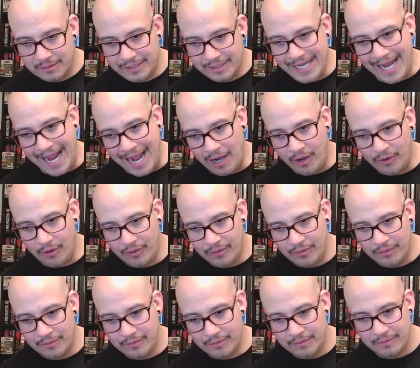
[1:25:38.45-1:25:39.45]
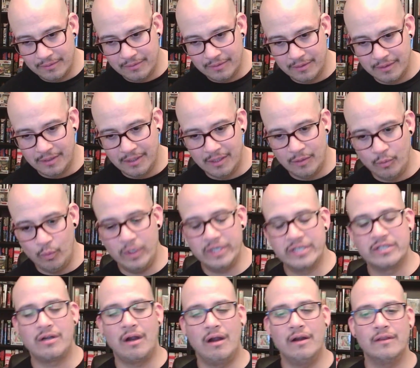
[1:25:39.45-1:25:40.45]
Now, we
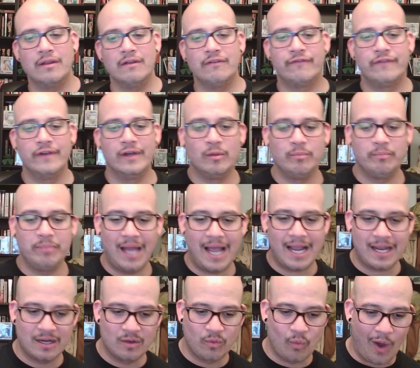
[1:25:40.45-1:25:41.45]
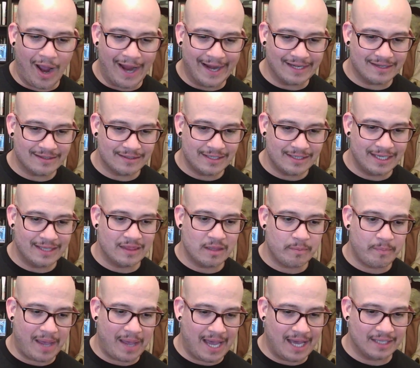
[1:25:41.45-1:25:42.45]
start the film black and white in the
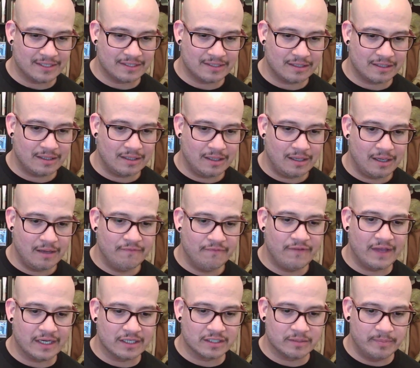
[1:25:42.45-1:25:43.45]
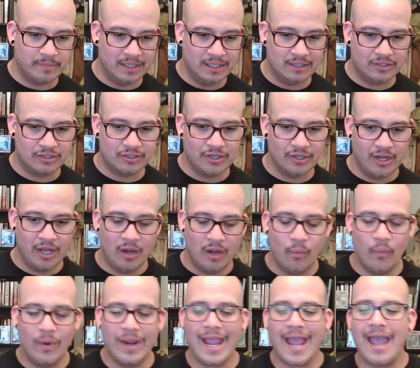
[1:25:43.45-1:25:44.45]
past, Venice Beach.
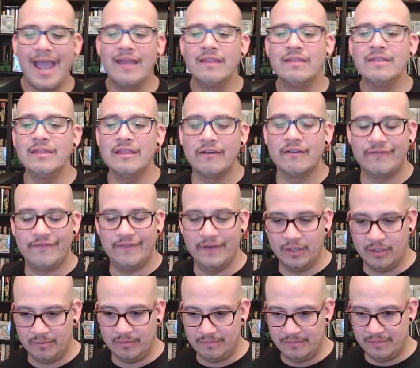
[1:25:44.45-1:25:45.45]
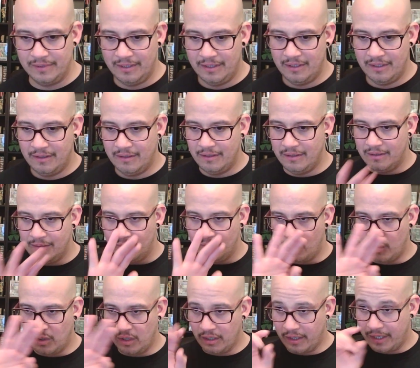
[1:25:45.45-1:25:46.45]
We end the film,
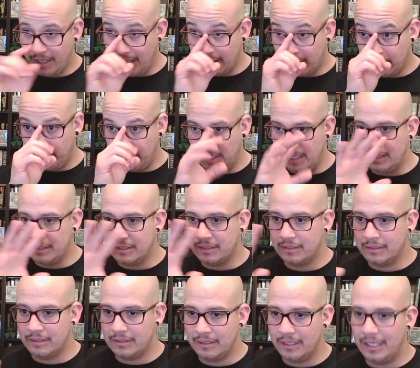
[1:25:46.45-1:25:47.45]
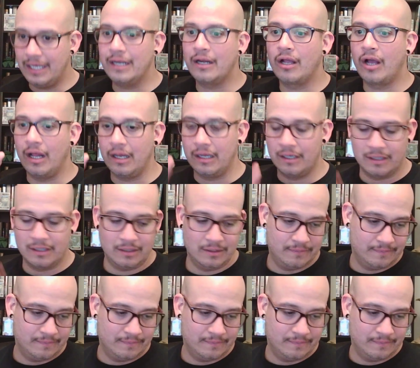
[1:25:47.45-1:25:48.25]
we're looking at the beach in color.